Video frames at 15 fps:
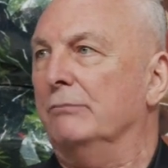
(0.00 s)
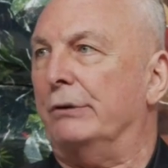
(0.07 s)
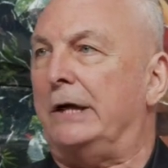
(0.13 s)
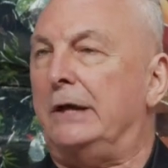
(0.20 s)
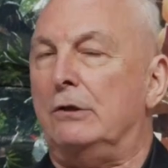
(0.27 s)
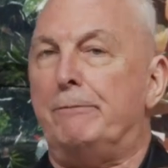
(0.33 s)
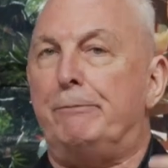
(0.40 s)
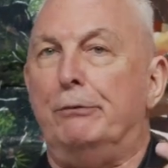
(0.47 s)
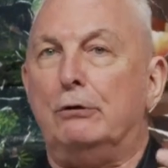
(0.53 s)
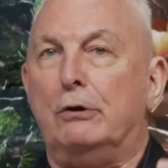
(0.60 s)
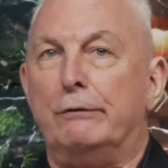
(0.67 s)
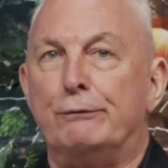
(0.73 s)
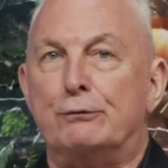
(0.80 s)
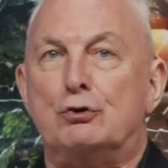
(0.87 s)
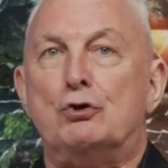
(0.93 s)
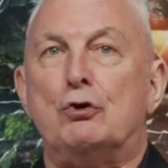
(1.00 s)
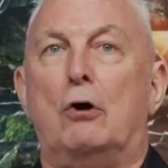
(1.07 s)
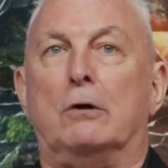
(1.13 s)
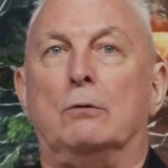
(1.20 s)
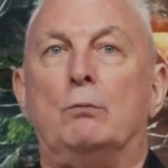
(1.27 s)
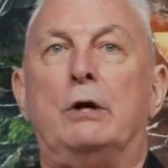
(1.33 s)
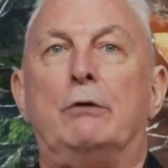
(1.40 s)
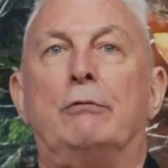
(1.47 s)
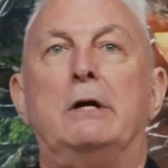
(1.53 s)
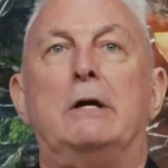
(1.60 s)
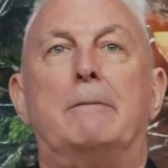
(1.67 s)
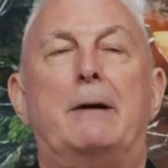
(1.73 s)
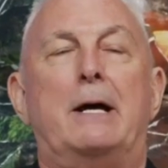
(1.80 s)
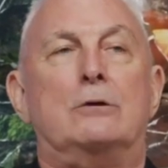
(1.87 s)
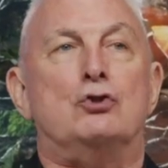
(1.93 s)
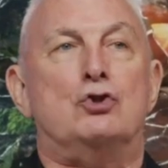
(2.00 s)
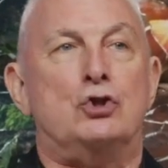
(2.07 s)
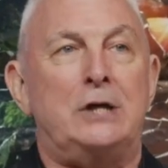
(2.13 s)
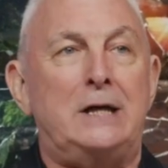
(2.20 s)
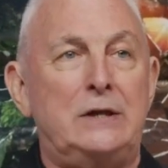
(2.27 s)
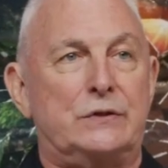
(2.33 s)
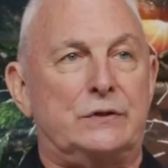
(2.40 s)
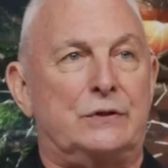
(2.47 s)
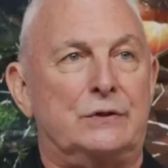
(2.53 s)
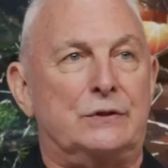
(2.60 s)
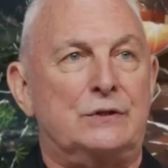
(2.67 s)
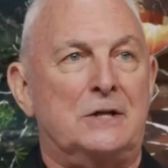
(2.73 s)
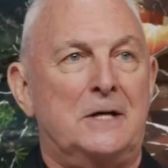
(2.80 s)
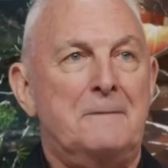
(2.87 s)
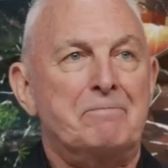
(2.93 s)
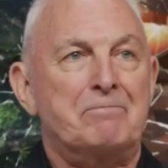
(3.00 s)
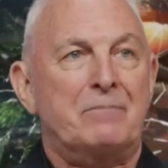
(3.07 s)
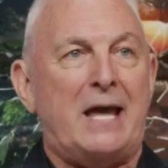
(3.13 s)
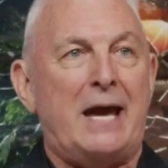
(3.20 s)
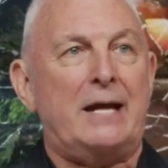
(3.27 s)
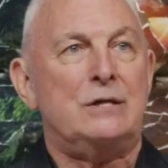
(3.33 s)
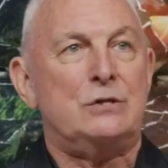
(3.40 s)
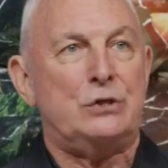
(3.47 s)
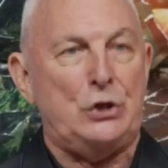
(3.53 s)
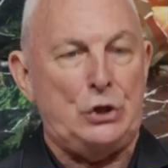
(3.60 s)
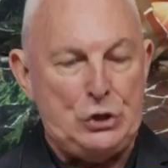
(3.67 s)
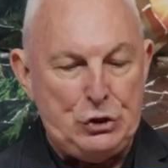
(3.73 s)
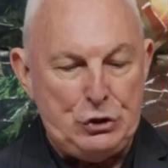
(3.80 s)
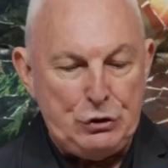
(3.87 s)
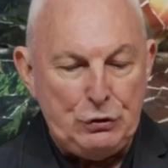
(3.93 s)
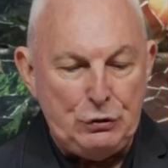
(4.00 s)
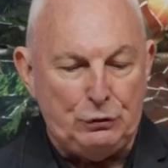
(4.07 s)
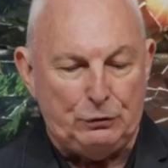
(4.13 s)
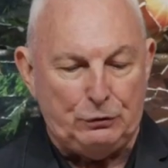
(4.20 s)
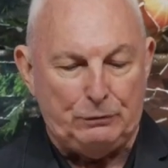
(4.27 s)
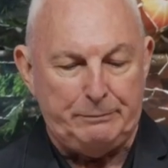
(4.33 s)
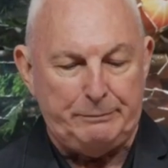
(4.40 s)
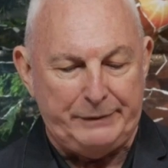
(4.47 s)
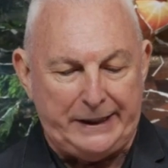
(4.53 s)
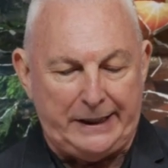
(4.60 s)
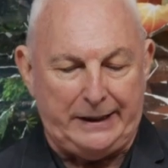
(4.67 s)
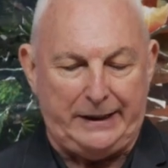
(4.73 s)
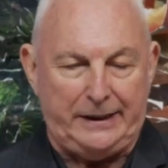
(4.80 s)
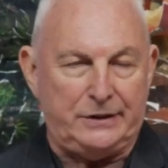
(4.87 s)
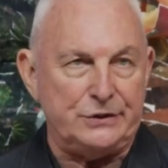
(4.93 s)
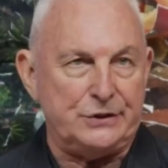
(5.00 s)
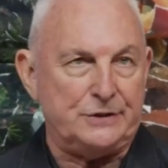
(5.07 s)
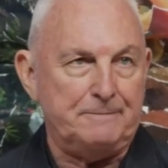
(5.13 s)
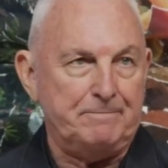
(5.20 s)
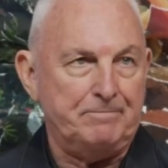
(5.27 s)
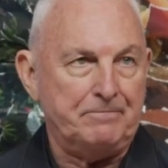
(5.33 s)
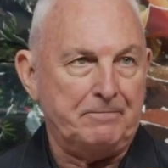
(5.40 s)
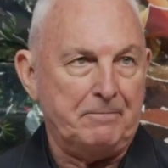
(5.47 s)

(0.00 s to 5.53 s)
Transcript: But in the book of John, we read about Jesus and new beginnings.